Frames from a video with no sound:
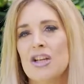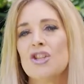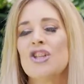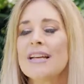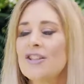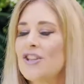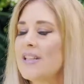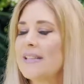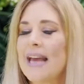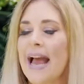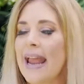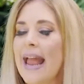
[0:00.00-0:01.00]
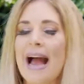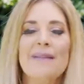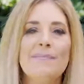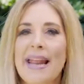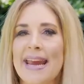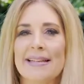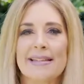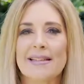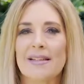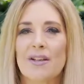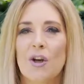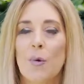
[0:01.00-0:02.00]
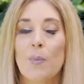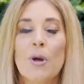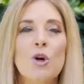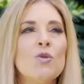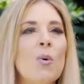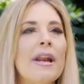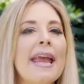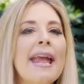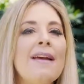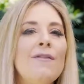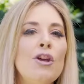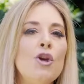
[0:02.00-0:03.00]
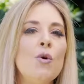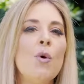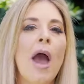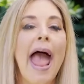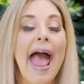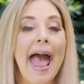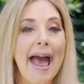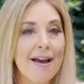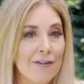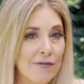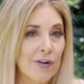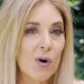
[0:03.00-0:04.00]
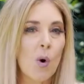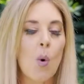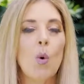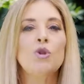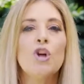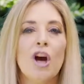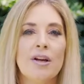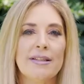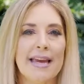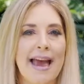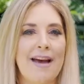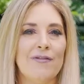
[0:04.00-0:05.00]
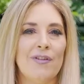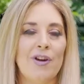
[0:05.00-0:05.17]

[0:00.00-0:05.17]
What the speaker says: Just to say, I'm blessed. Because whatever you have or don't have,